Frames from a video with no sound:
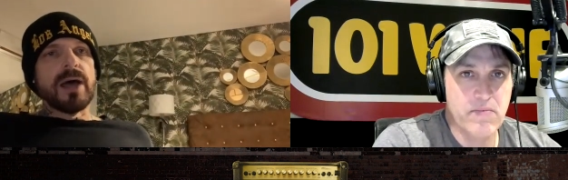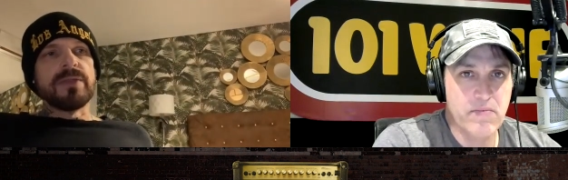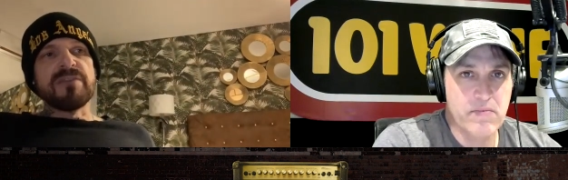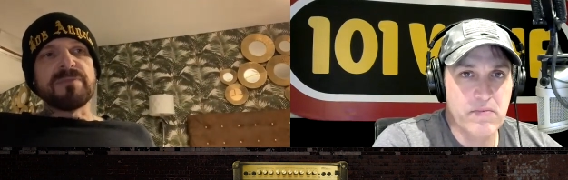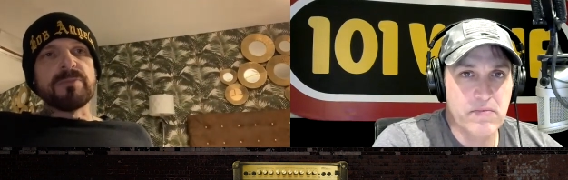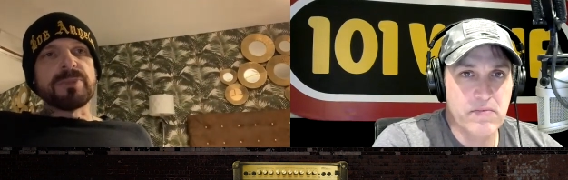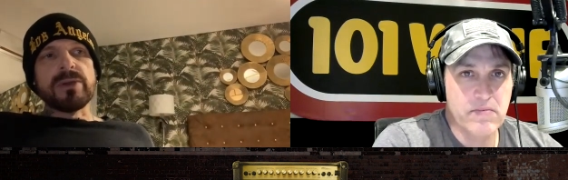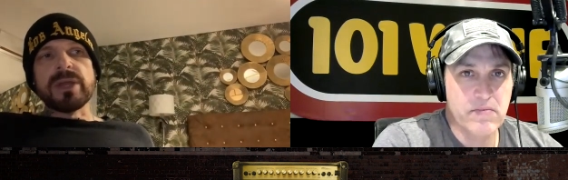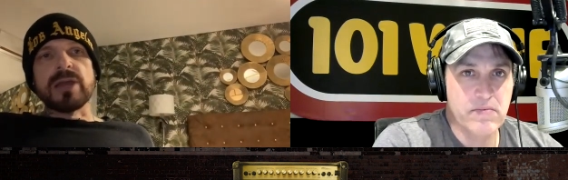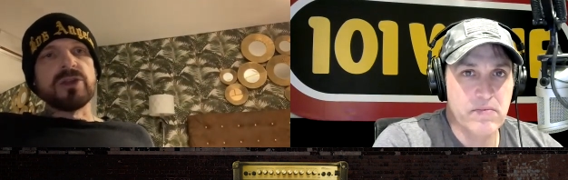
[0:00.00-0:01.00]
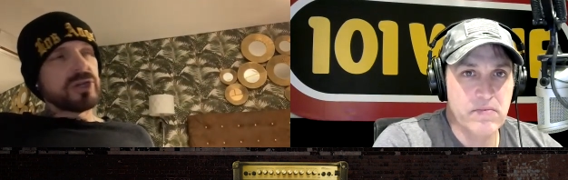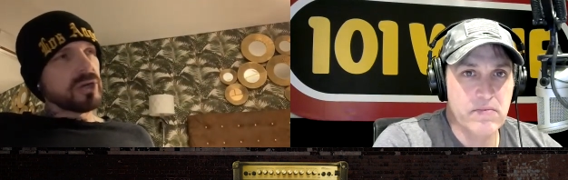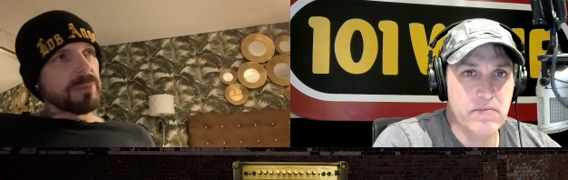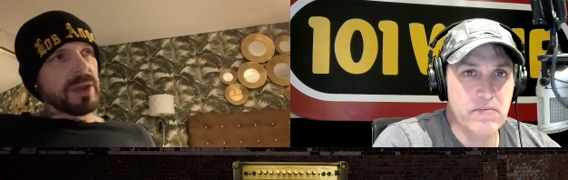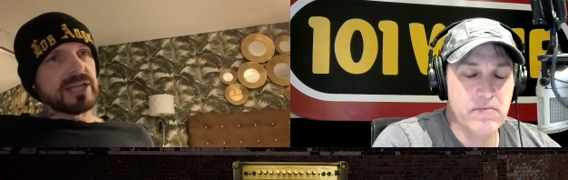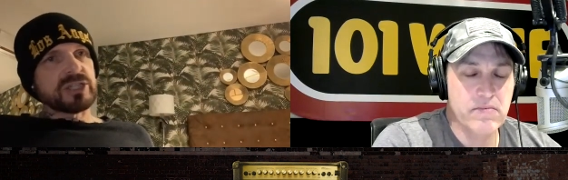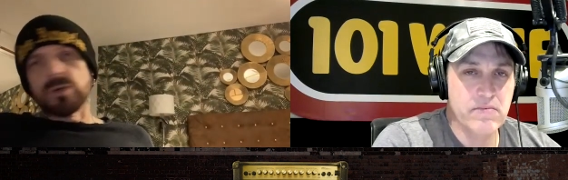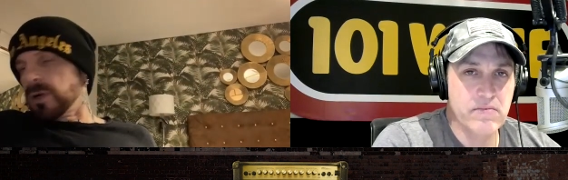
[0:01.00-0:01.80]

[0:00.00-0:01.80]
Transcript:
Speaker 1: And they've been brilliant. And Nuclear Blast, who